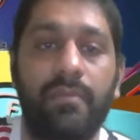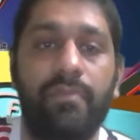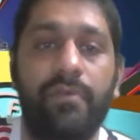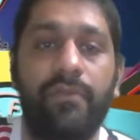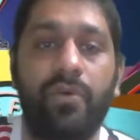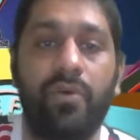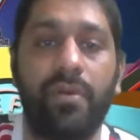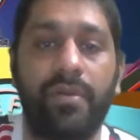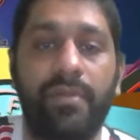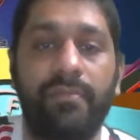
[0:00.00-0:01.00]
before
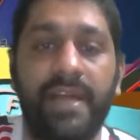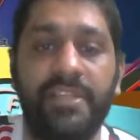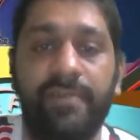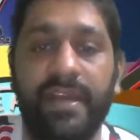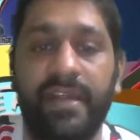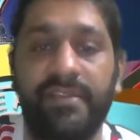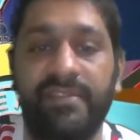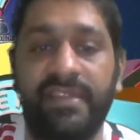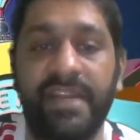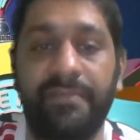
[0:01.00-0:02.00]
the match begins,
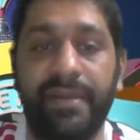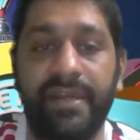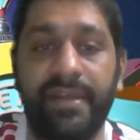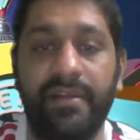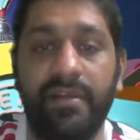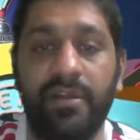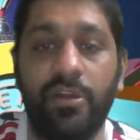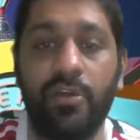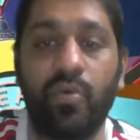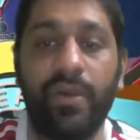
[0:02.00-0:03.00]
let me
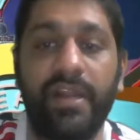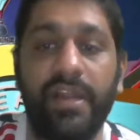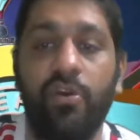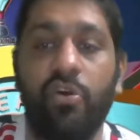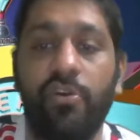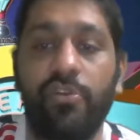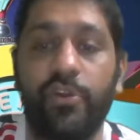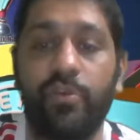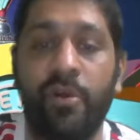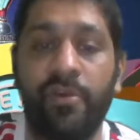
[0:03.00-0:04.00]
quickly go on to the
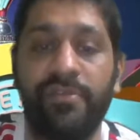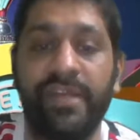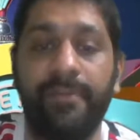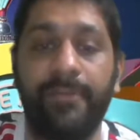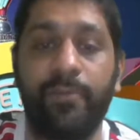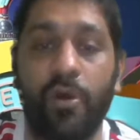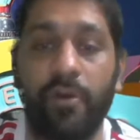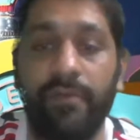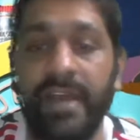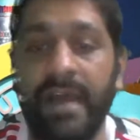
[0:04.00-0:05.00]
tomorrow's game.
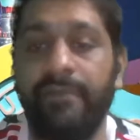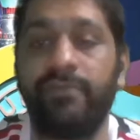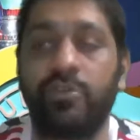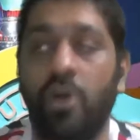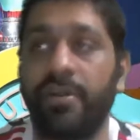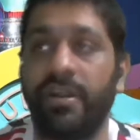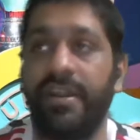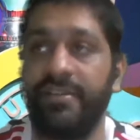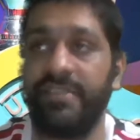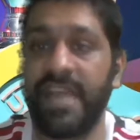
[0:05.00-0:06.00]
Tomorrow we have Scotland
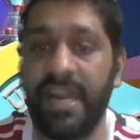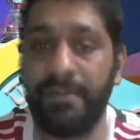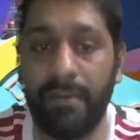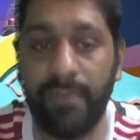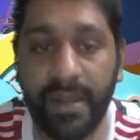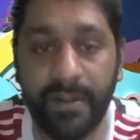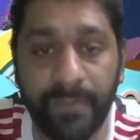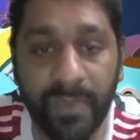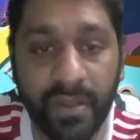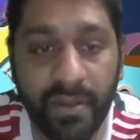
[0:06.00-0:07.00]
and Czech Republic,
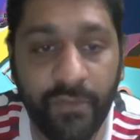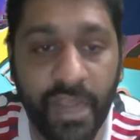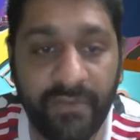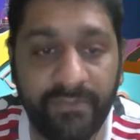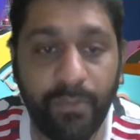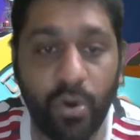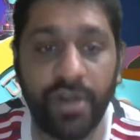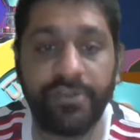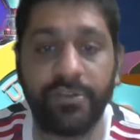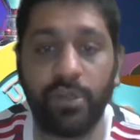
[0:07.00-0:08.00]
we have
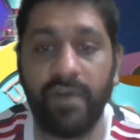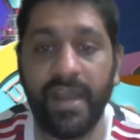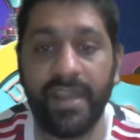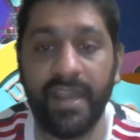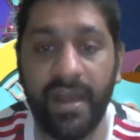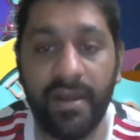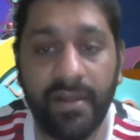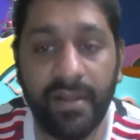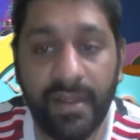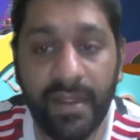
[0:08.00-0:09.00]
Poland, Slovakia,
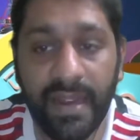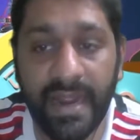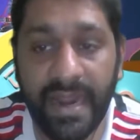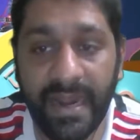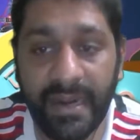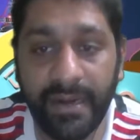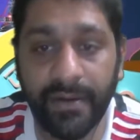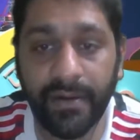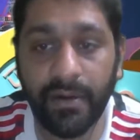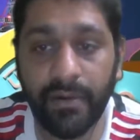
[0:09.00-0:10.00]
and
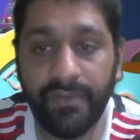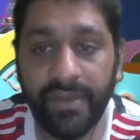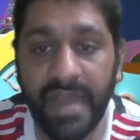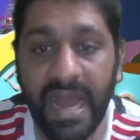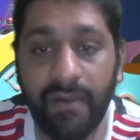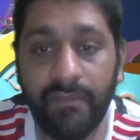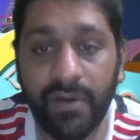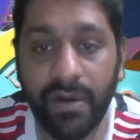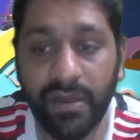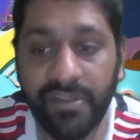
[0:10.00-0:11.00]
we have
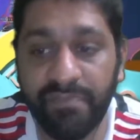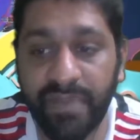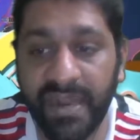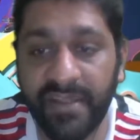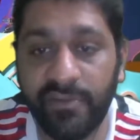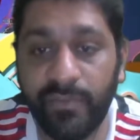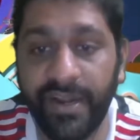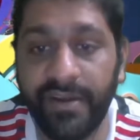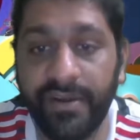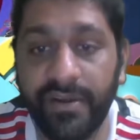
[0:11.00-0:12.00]
Spain and Sweden.